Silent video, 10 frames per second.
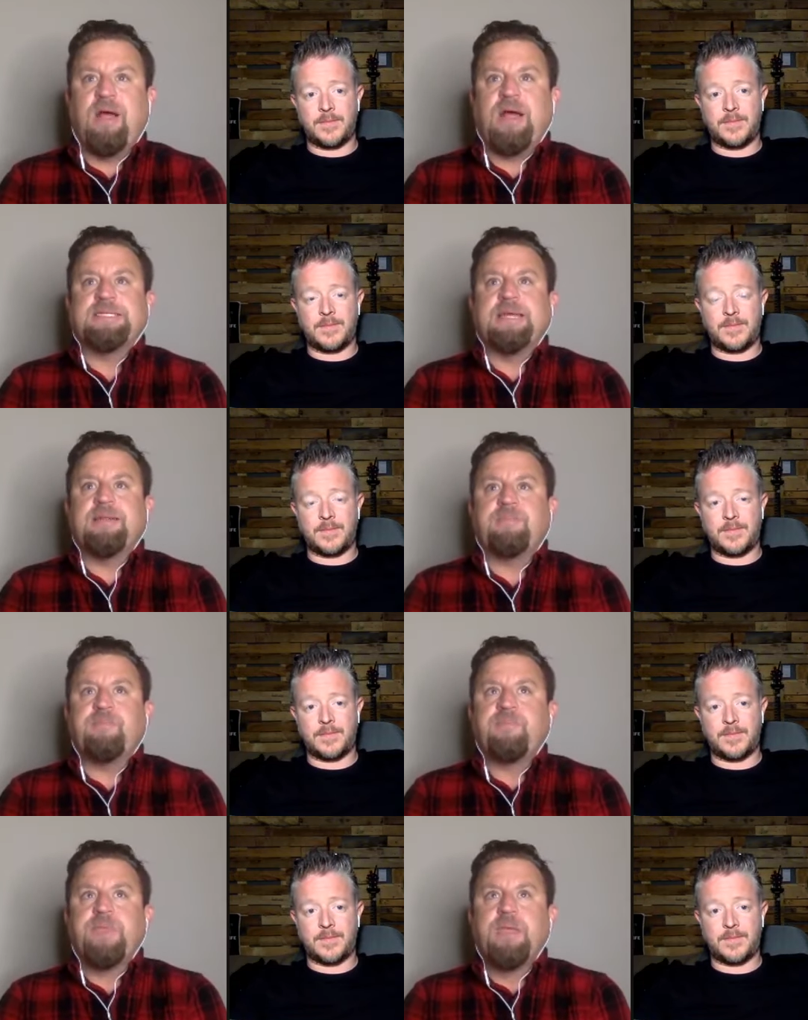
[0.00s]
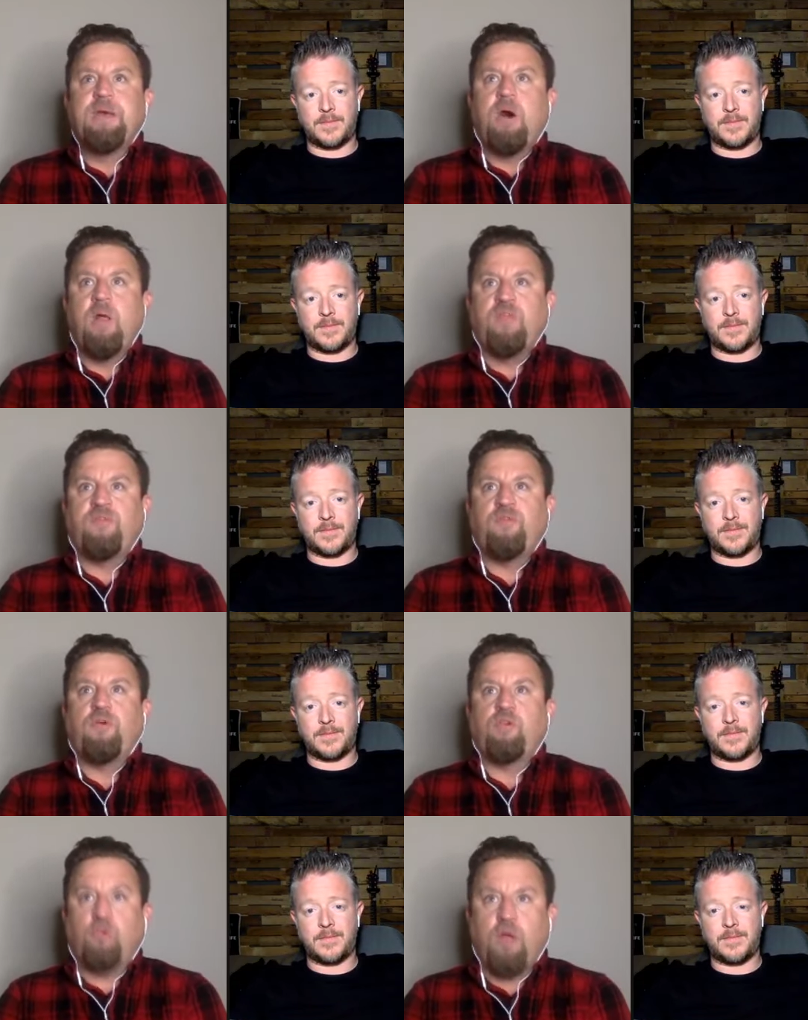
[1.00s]
Speaker 1: On the floor crying, thinking
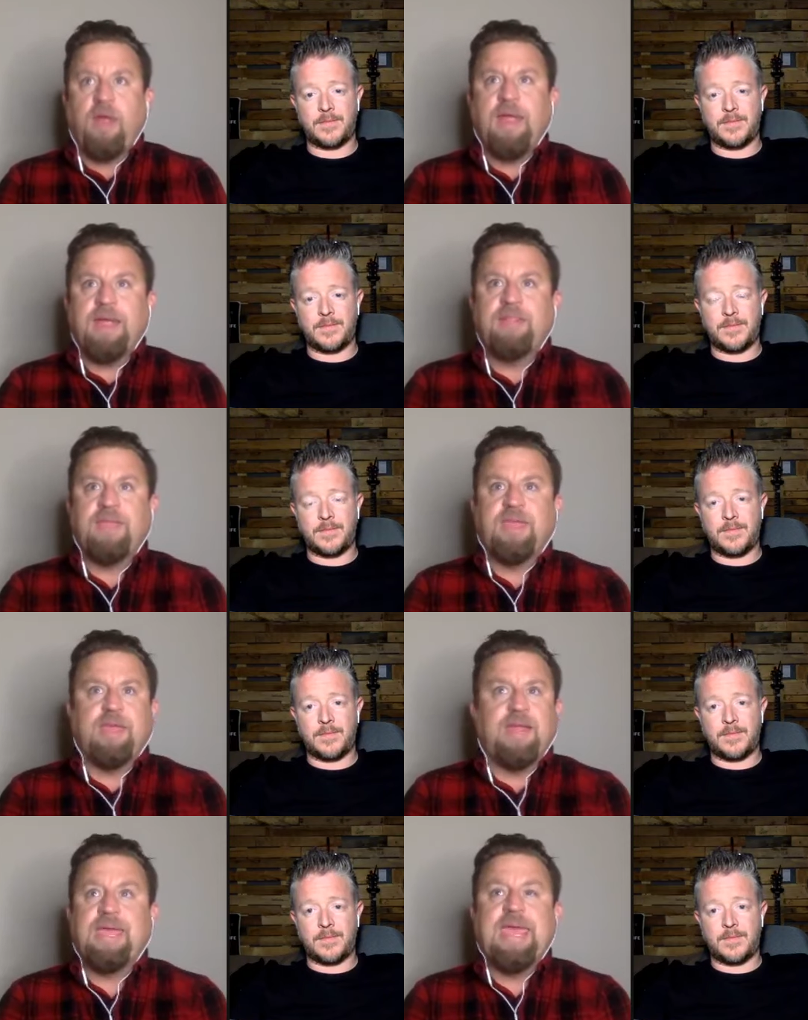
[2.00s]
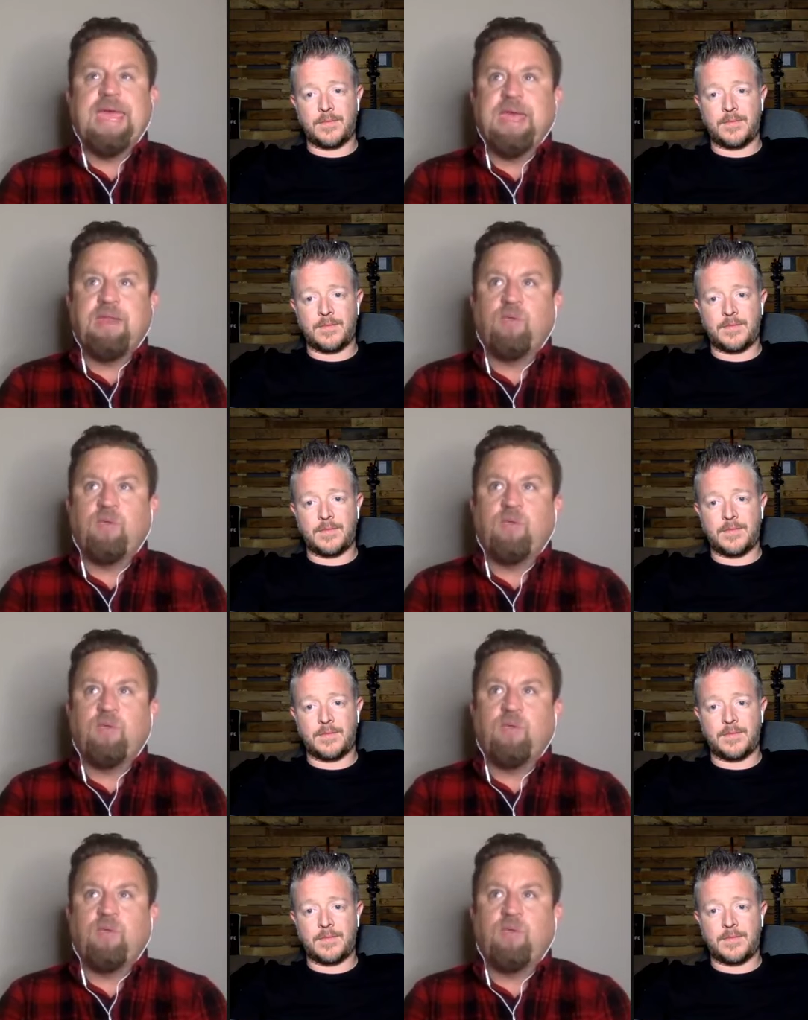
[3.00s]
like it can't get any worse than this.